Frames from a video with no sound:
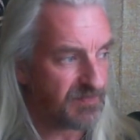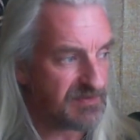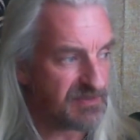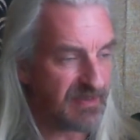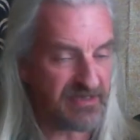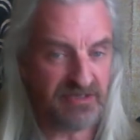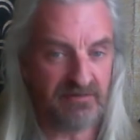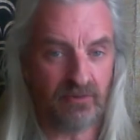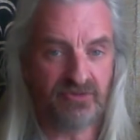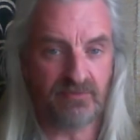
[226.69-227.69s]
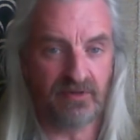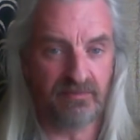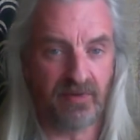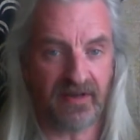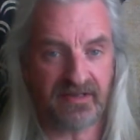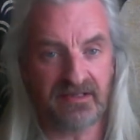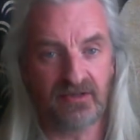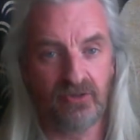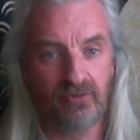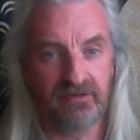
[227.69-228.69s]
So that's your ultimate biking
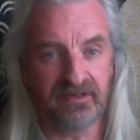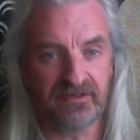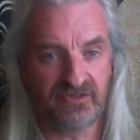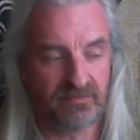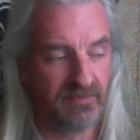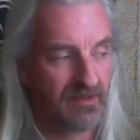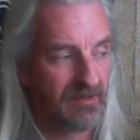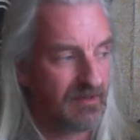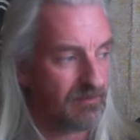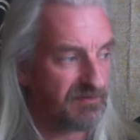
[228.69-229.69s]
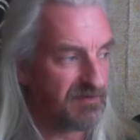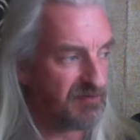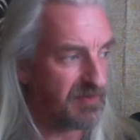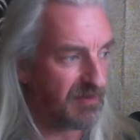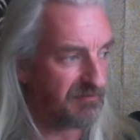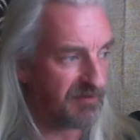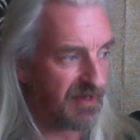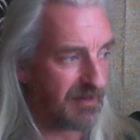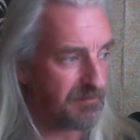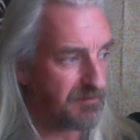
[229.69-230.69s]
hooliganism. Well, I've never been up for
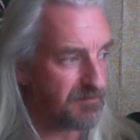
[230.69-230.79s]
that.